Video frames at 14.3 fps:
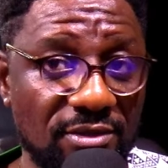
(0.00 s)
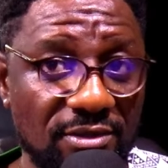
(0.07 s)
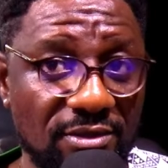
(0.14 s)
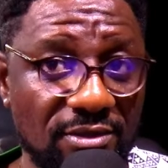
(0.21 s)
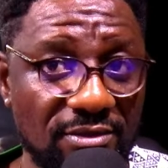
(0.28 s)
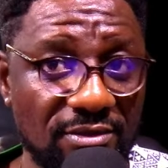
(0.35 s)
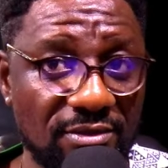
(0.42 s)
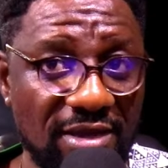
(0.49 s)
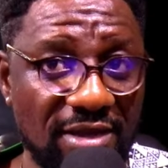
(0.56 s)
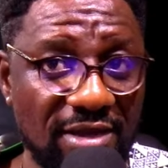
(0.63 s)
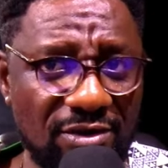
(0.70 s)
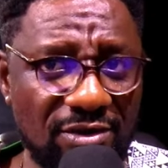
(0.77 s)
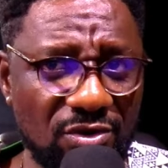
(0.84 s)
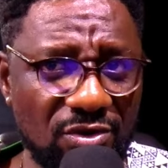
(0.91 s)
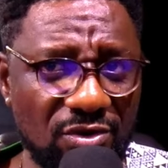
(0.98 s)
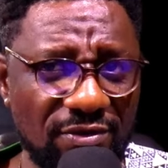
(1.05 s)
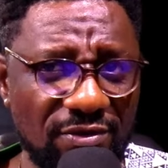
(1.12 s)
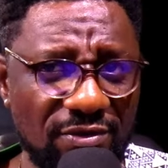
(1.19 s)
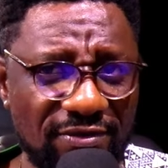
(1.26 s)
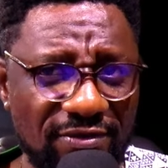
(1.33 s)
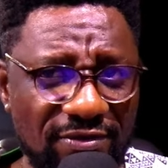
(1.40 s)
I don't know if that's
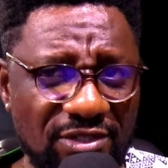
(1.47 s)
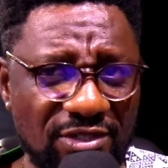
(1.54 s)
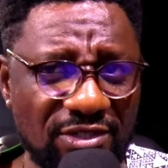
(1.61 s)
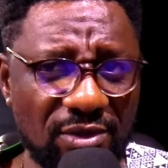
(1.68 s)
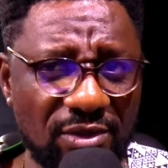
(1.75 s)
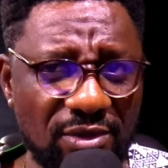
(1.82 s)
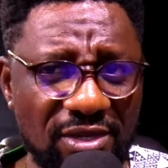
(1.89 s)
what I mean.